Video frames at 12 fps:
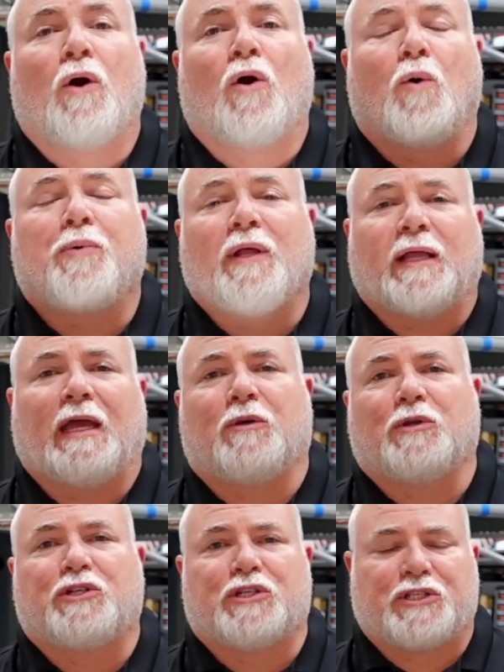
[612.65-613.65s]
Hope you like
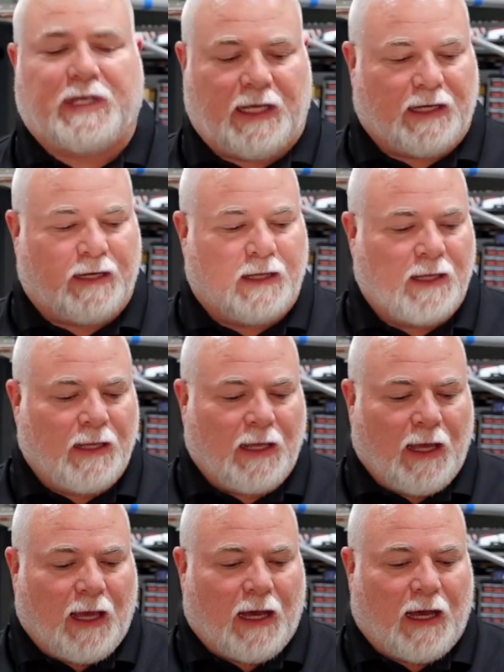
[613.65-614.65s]
what you're seeing.
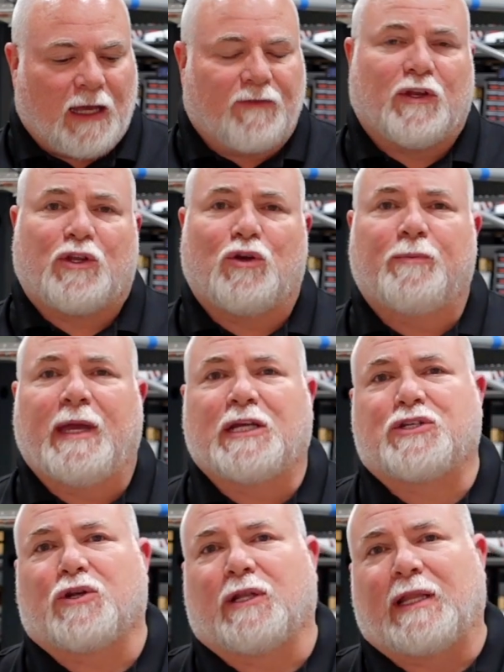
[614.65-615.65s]
Uh, if you do, make
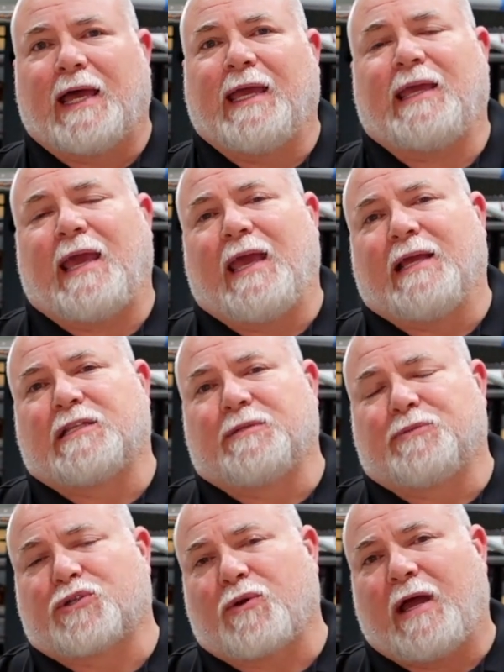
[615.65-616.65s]
sure to like and
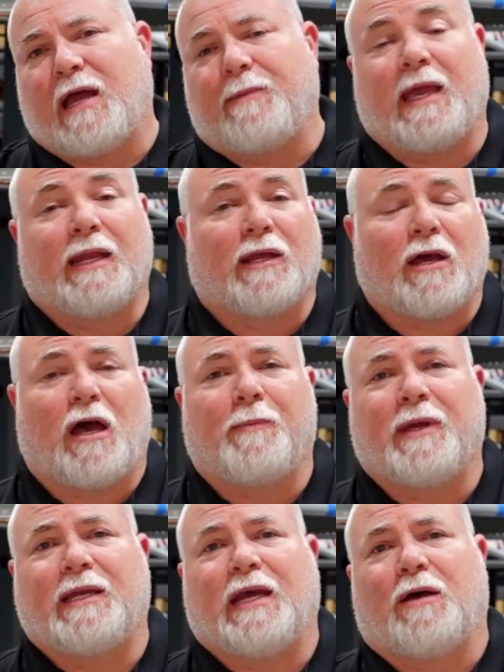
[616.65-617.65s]
subscribe and
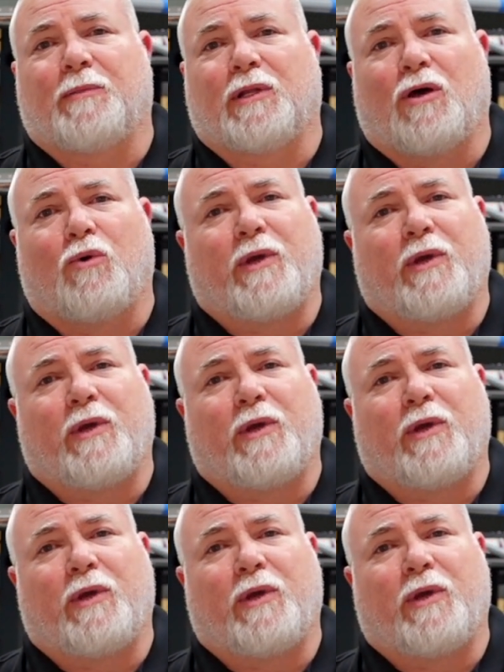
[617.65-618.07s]
comment down below.